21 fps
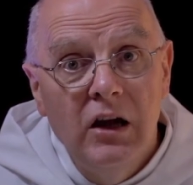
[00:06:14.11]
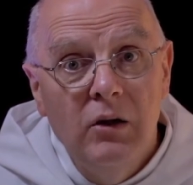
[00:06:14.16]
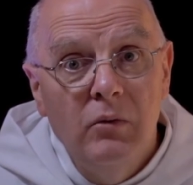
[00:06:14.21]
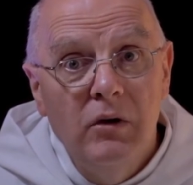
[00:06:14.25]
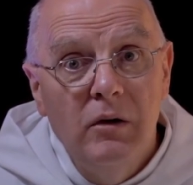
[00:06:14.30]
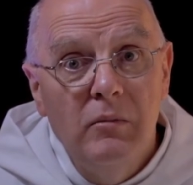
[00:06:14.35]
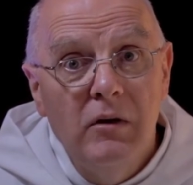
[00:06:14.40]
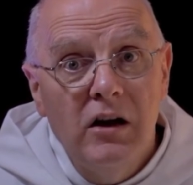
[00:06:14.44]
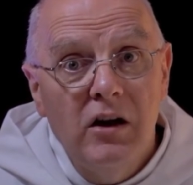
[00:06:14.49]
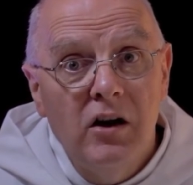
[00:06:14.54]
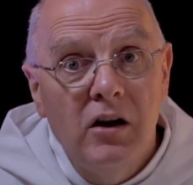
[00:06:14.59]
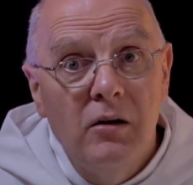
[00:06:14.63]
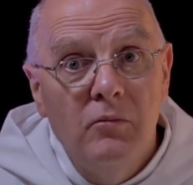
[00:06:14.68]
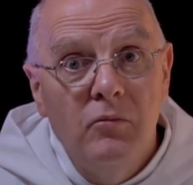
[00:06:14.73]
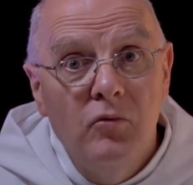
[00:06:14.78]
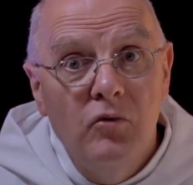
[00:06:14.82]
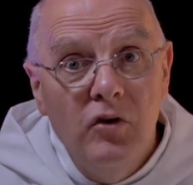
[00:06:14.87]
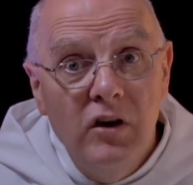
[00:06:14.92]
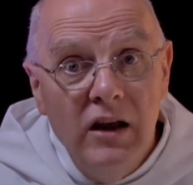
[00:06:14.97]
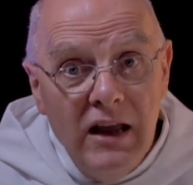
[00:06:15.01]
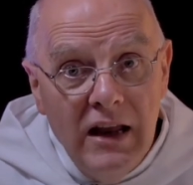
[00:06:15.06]
We
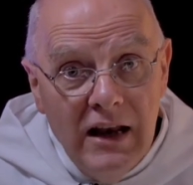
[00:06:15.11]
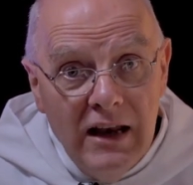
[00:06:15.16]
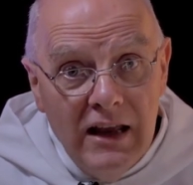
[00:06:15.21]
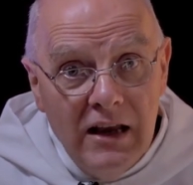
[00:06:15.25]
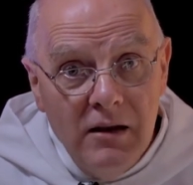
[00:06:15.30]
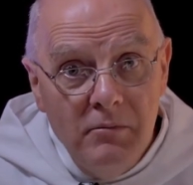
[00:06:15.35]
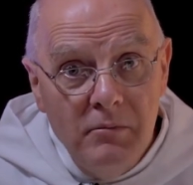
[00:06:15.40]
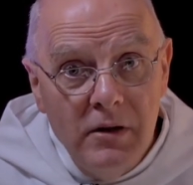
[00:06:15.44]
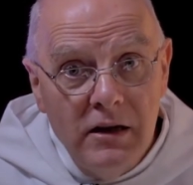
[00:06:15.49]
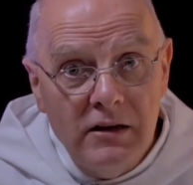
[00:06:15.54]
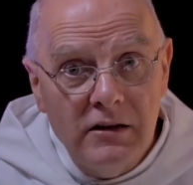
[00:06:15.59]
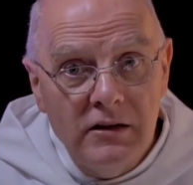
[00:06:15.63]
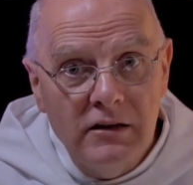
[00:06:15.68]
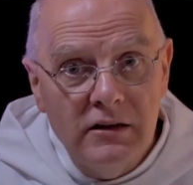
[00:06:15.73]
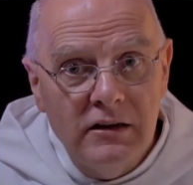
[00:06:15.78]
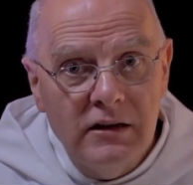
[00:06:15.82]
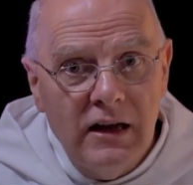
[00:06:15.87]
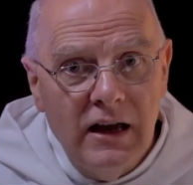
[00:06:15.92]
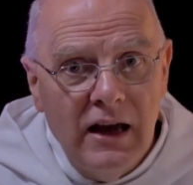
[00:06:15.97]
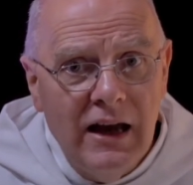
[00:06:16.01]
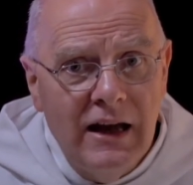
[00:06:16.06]
become really
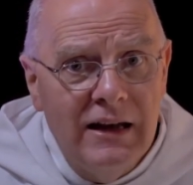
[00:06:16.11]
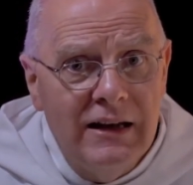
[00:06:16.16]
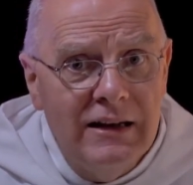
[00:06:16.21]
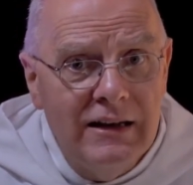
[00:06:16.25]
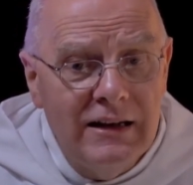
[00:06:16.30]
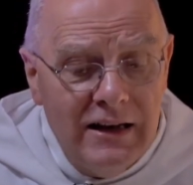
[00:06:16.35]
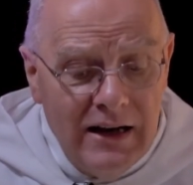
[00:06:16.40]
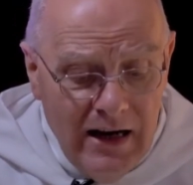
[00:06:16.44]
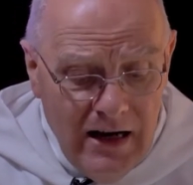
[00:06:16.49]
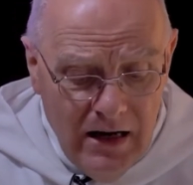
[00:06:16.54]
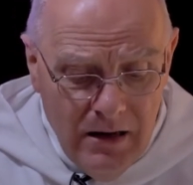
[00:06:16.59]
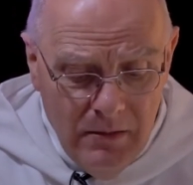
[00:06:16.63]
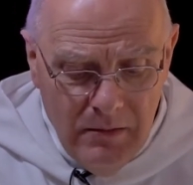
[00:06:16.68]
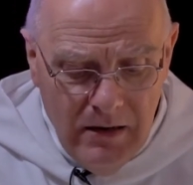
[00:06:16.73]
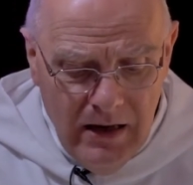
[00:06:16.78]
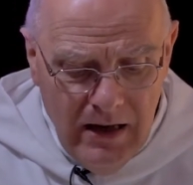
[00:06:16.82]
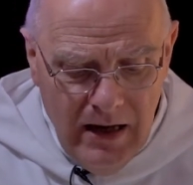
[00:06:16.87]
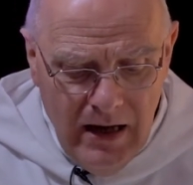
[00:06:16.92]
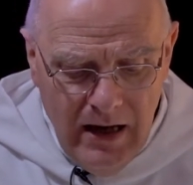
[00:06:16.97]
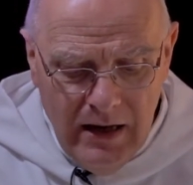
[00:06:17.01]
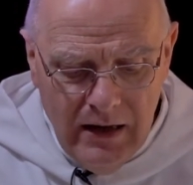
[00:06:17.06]
embittered and
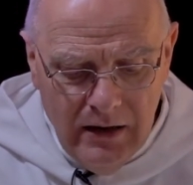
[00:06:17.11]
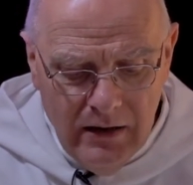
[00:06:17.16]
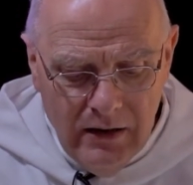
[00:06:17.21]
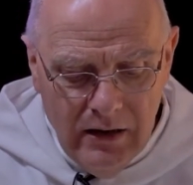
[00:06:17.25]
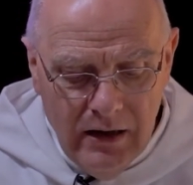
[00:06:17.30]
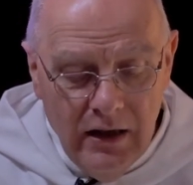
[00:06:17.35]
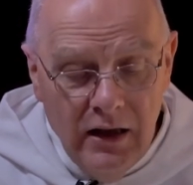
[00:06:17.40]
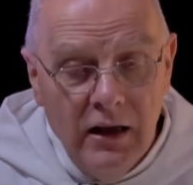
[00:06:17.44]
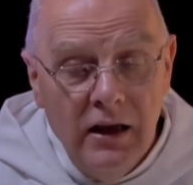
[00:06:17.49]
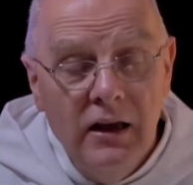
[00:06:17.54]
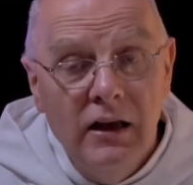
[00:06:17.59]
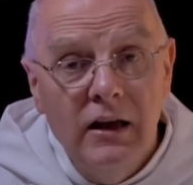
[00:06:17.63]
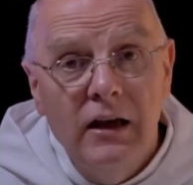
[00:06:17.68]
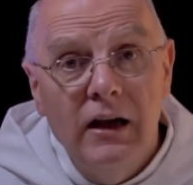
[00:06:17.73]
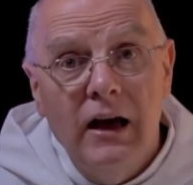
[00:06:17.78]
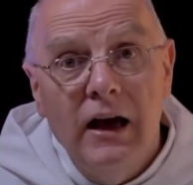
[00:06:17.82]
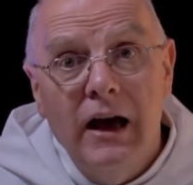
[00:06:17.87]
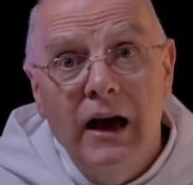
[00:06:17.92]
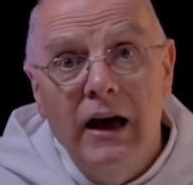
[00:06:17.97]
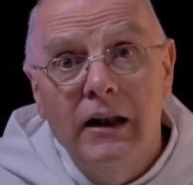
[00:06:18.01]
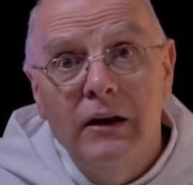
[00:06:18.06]
terribly angry,
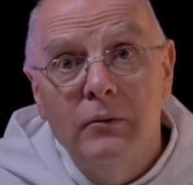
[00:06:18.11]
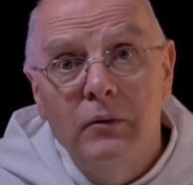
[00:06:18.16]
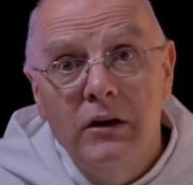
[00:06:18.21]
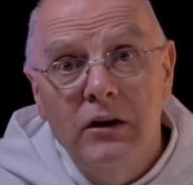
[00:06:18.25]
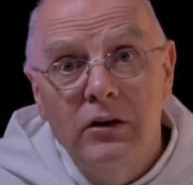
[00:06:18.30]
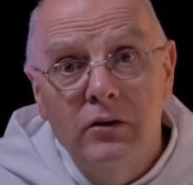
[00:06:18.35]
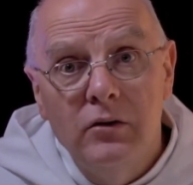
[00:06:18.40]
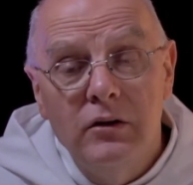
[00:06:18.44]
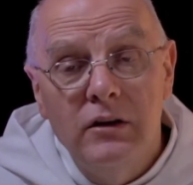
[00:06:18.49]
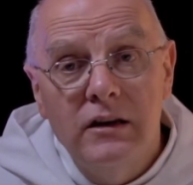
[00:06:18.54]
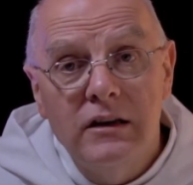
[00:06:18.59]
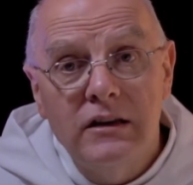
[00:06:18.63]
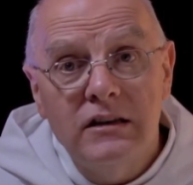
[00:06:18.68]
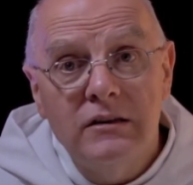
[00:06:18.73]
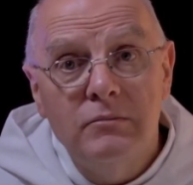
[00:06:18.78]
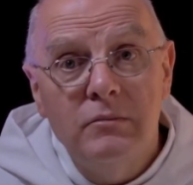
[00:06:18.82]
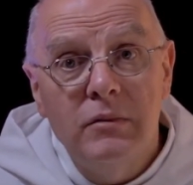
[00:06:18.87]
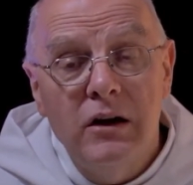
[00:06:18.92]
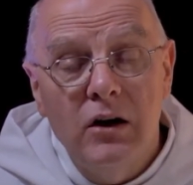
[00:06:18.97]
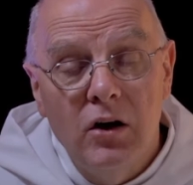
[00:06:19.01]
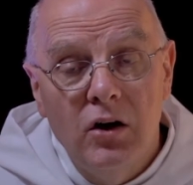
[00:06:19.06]
and we do this
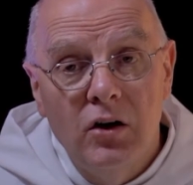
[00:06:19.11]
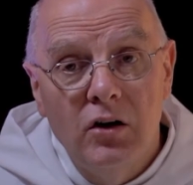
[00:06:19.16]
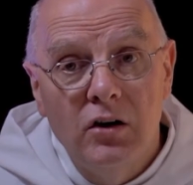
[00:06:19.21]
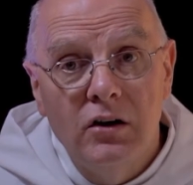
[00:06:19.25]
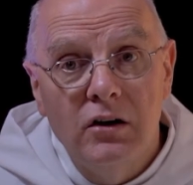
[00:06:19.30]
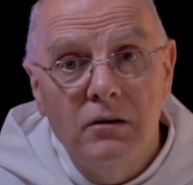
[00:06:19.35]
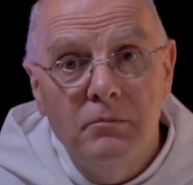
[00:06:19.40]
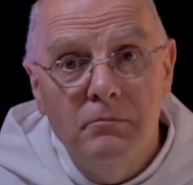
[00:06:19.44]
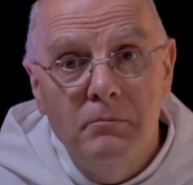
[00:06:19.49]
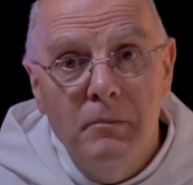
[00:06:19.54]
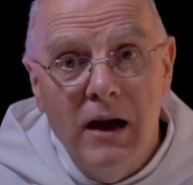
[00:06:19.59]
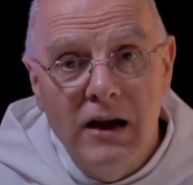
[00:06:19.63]
beyond